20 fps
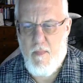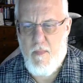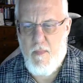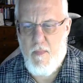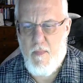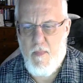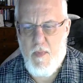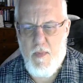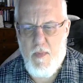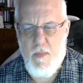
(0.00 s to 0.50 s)

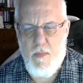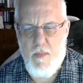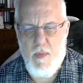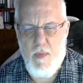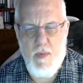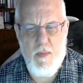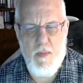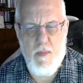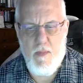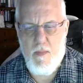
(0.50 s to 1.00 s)
Oh,
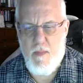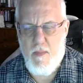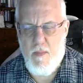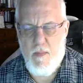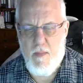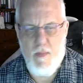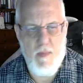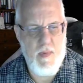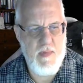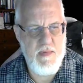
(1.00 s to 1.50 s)
no.
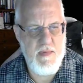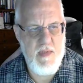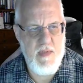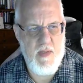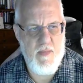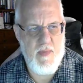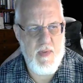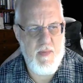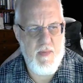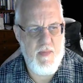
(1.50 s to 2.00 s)
Not
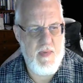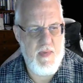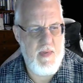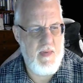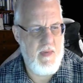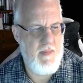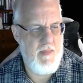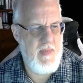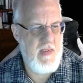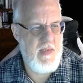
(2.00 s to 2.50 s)
what I wanted.
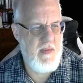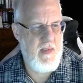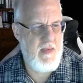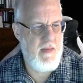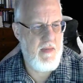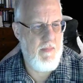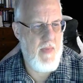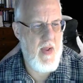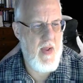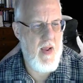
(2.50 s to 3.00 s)
Let me click
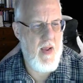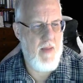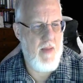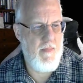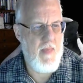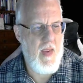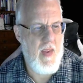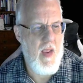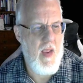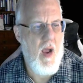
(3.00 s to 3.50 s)
the bomb.
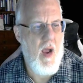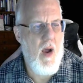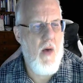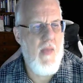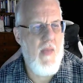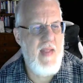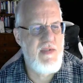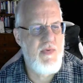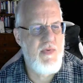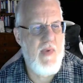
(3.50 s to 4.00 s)
Oh,
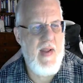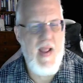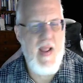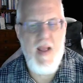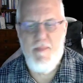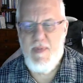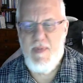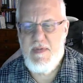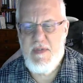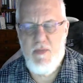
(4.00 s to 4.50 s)
that's what
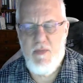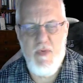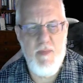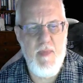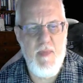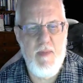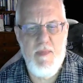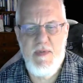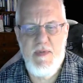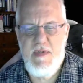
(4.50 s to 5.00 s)
happens. It
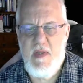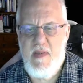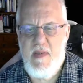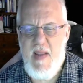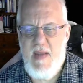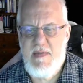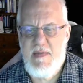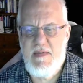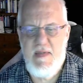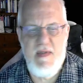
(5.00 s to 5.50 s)
remembers the
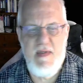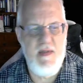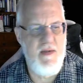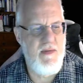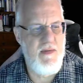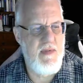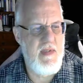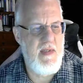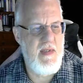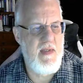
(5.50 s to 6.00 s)
last thing you
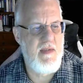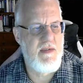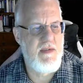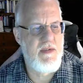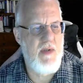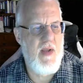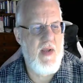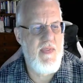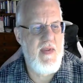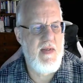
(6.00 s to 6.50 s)
did. So
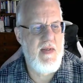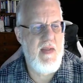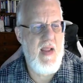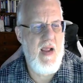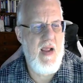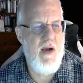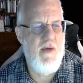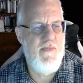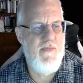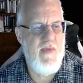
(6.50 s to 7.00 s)
I think
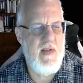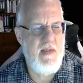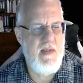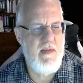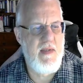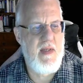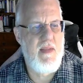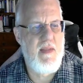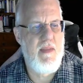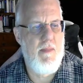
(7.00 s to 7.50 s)
now if I
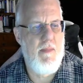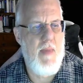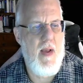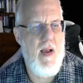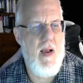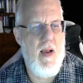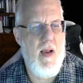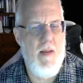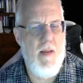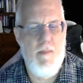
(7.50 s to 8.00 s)
click the
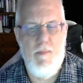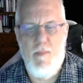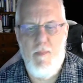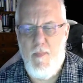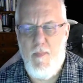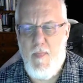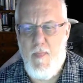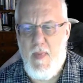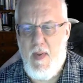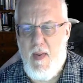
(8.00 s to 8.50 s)
bomb,
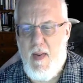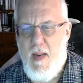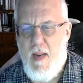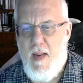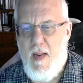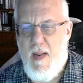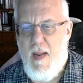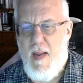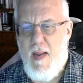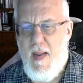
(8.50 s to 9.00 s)

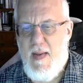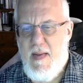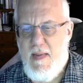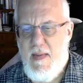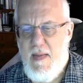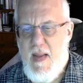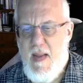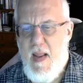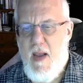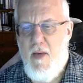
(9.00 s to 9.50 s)
I can
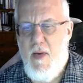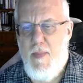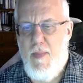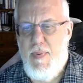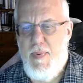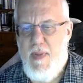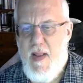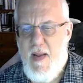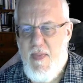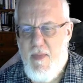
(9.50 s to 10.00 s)
now
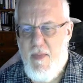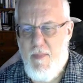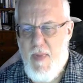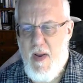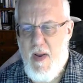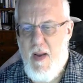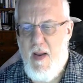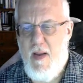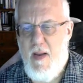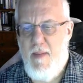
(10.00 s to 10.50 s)
apply the
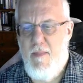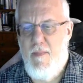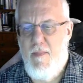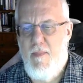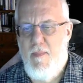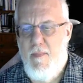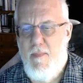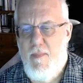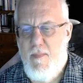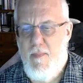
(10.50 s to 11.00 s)
bomb
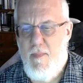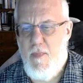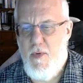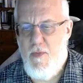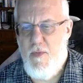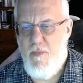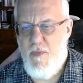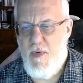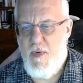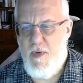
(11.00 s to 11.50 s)

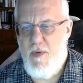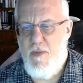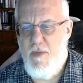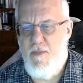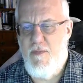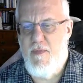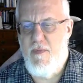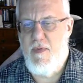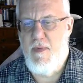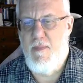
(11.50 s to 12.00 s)
over and
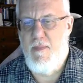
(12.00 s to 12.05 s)
over.